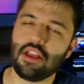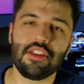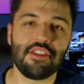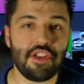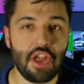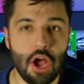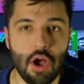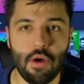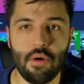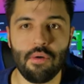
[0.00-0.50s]

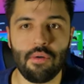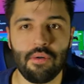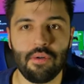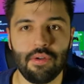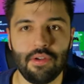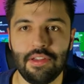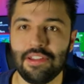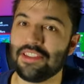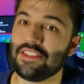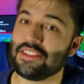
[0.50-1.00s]
No,
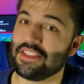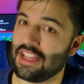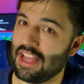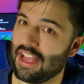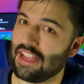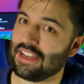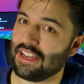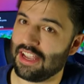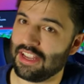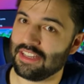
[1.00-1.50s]
it is
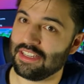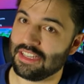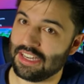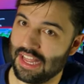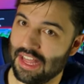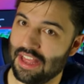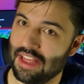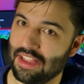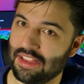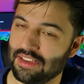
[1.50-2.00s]
nine ninety
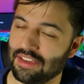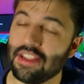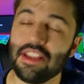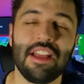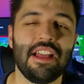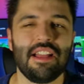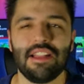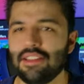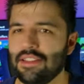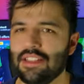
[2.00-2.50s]
nine.
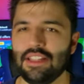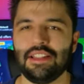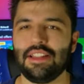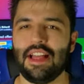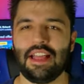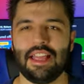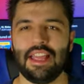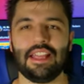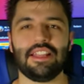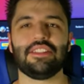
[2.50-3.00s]

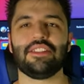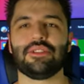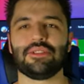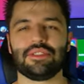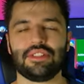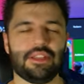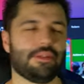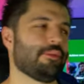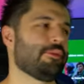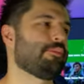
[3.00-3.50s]
I hate those
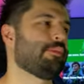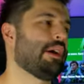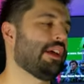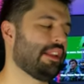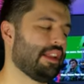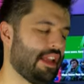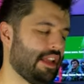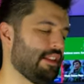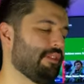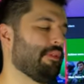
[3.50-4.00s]
schemes.
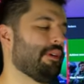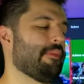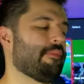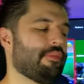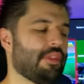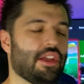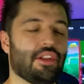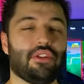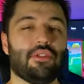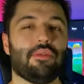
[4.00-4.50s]
But anyway,
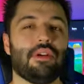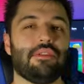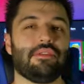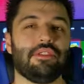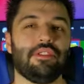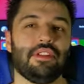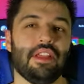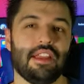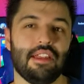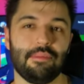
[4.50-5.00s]
I don't know why we
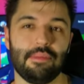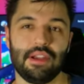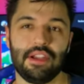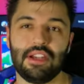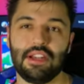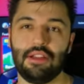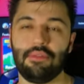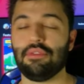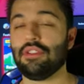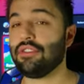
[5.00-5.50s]
do that in
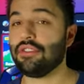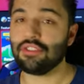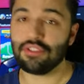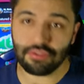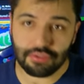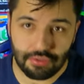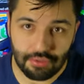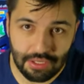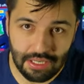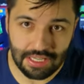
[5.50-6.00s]
America. We should
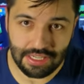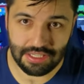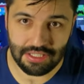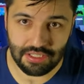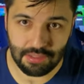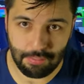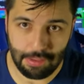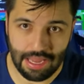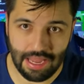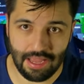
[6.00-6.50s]
just do it like in
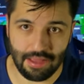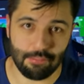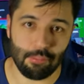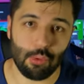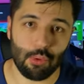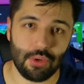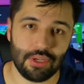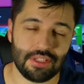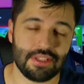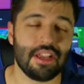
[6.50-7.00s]
Japan,
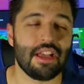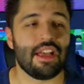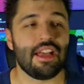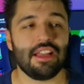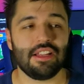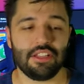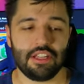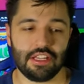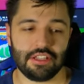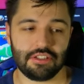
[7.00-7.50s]
boys.
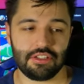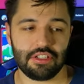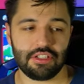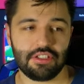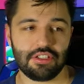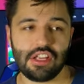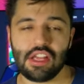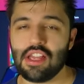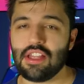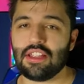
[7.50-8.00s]
Let's
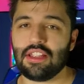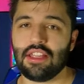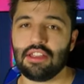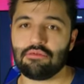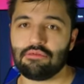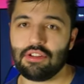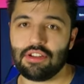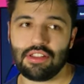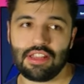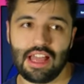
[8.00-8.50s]
just get
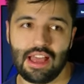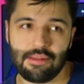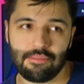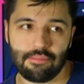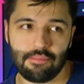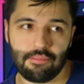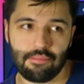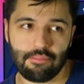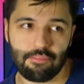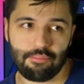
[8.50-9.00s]
rid of
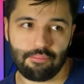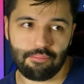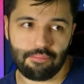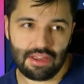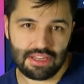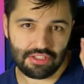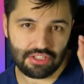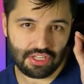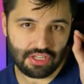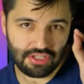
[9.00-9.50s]
that
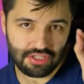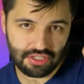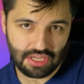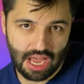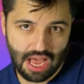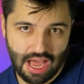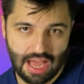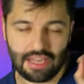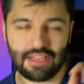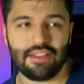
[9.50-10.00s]
fetching
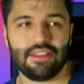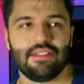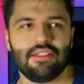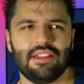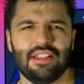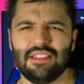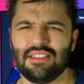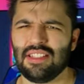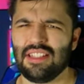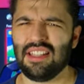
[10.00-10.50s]
dot.
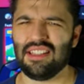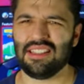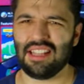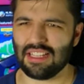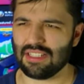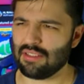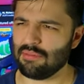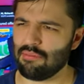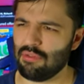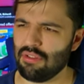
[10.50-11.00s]
Is it a
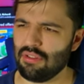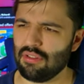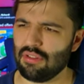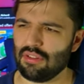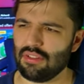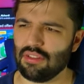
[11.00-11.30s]
decimal?